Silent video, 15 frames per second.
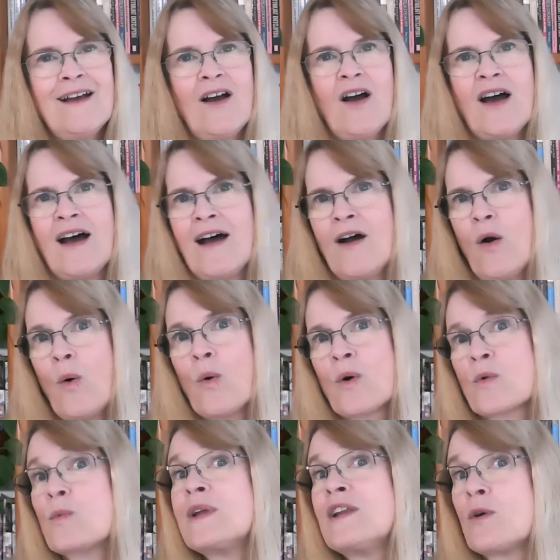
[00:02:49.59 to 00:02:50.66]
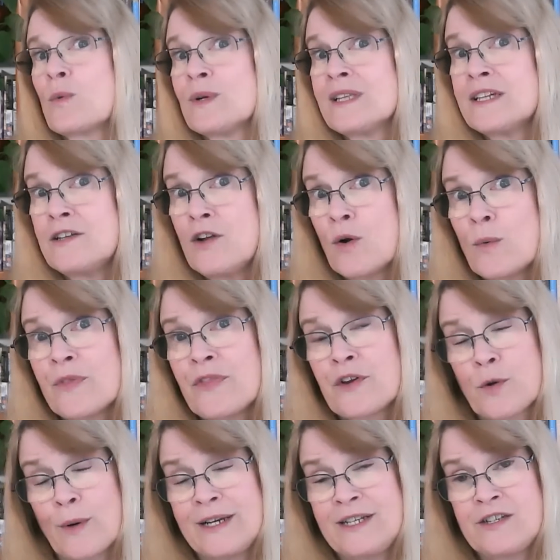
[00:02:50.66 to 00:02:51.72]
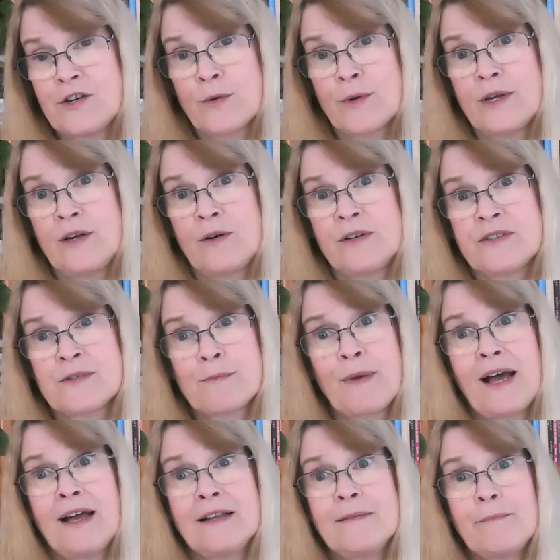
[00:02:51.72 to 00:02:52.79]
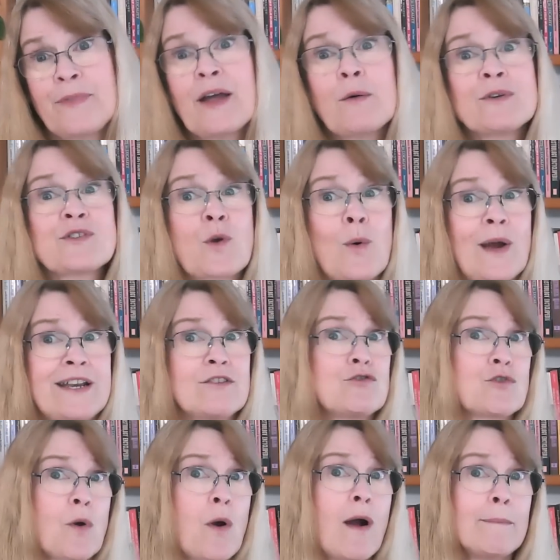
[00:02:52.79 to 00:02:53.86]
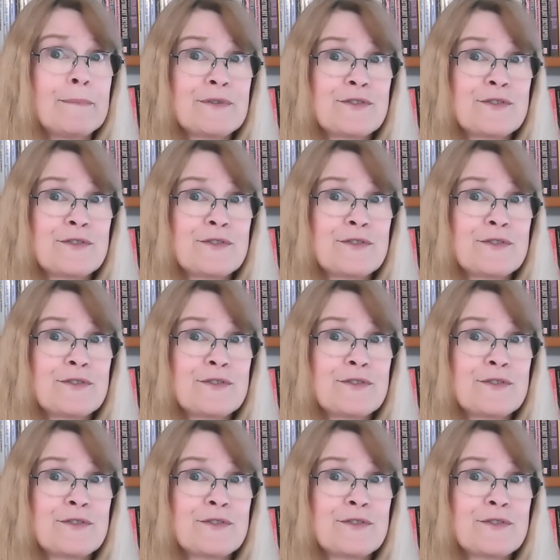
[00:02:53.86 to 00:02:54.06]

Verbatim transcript: or we don't really know what the criteria is, but that was quite a drop.